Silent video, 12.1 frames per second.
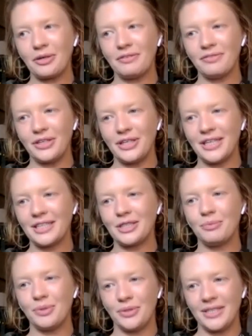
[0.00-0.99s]
converting
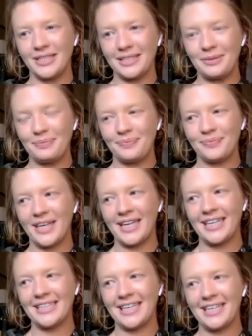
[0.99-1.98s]
to Buddhism, and
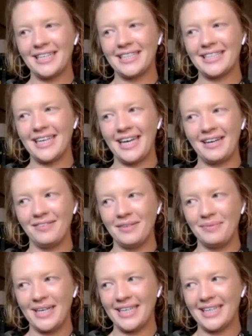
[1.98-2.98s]
I tell this to
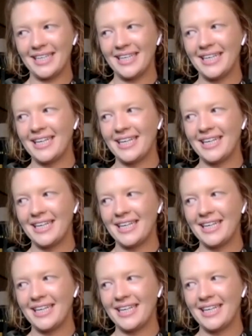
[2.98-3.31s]
everybody,